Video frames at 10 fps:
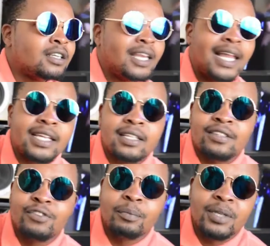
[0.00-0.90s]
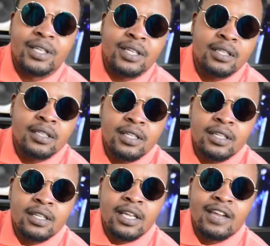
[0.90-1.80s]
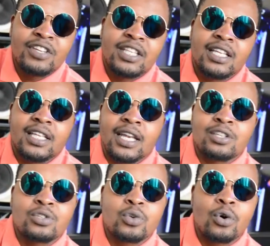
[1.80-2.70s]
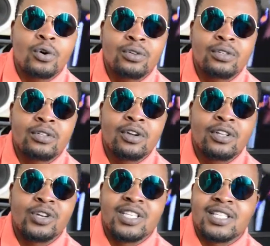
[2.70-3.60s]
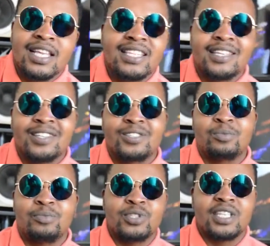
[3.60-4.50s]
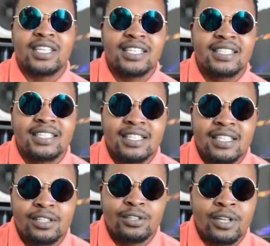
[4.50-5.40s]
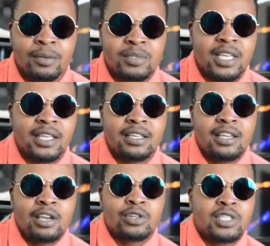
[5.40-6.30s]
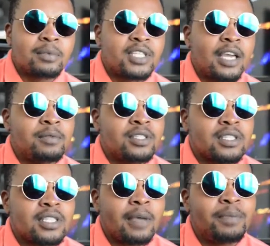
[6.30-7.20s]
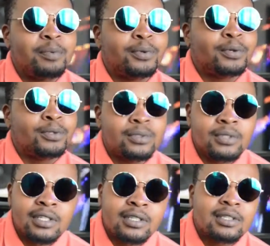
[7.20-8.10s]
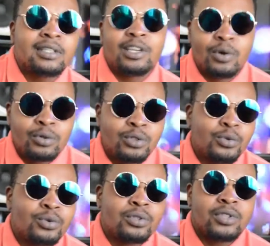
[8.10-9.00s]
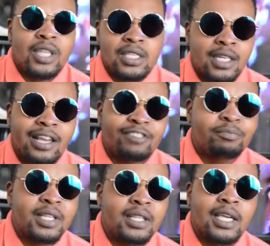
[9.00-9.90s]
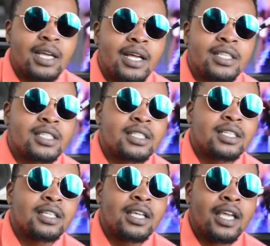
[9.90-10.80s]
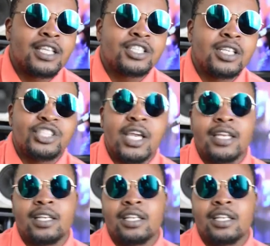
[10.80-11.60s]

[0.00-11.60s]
luckily for me, everything that I saw translated into music. You know what I'm saying? Because sometimes some people, they go through things in life but they can't actually channel